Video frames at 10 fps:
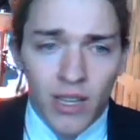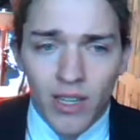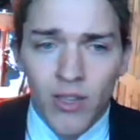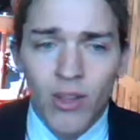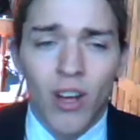
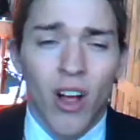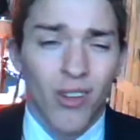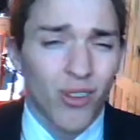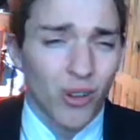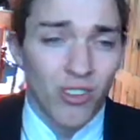you can
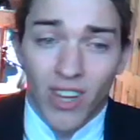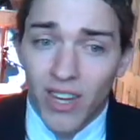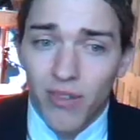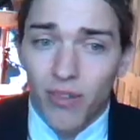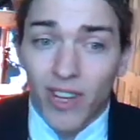also
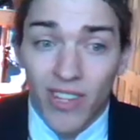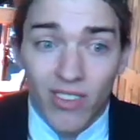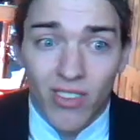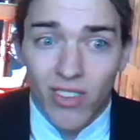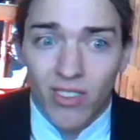say, for
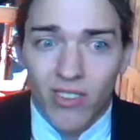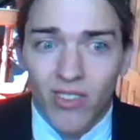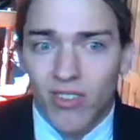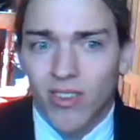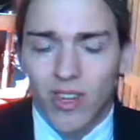instance,